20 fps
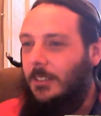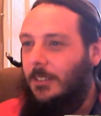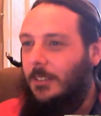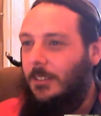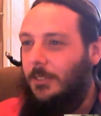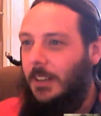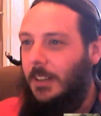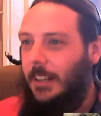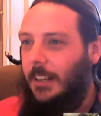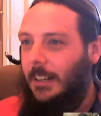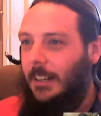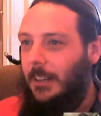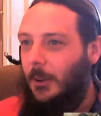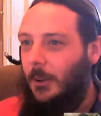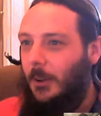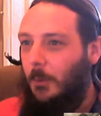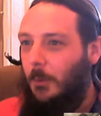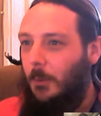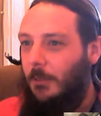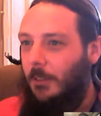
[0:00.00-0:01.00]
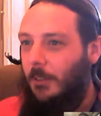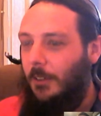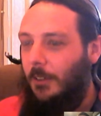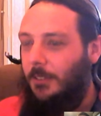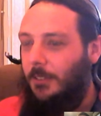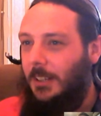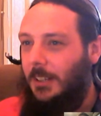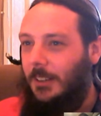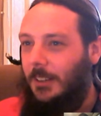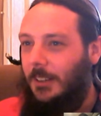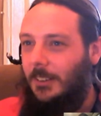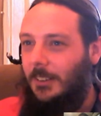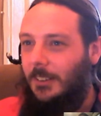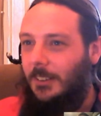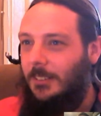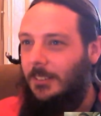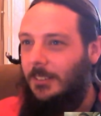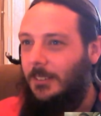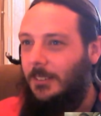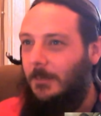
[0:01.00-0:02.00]
is feeling a little bit rough today, aren't you,
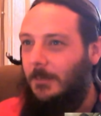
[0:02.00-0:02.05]
Jace?